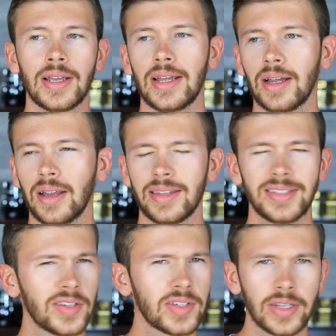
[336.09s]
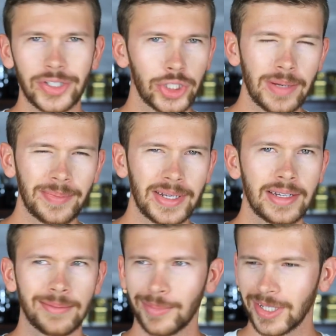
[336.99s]
Uh, this isn't a
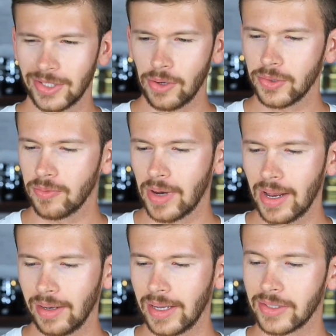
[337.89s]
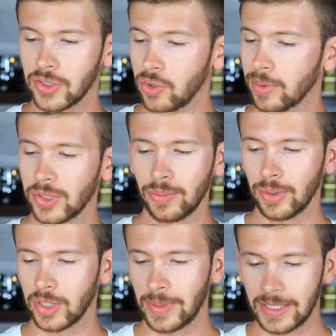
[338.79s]
cheapie, but it's also not like super, super
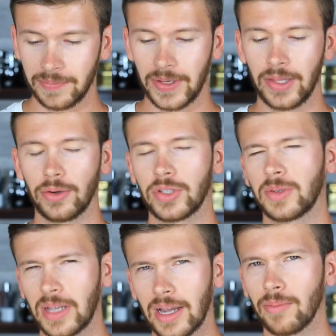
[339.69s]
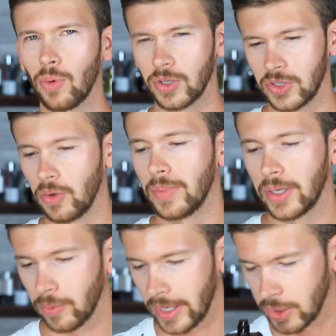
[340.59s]
expensive either. It's kind of more so
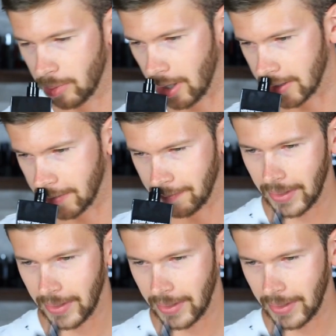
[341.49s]
mid-range price.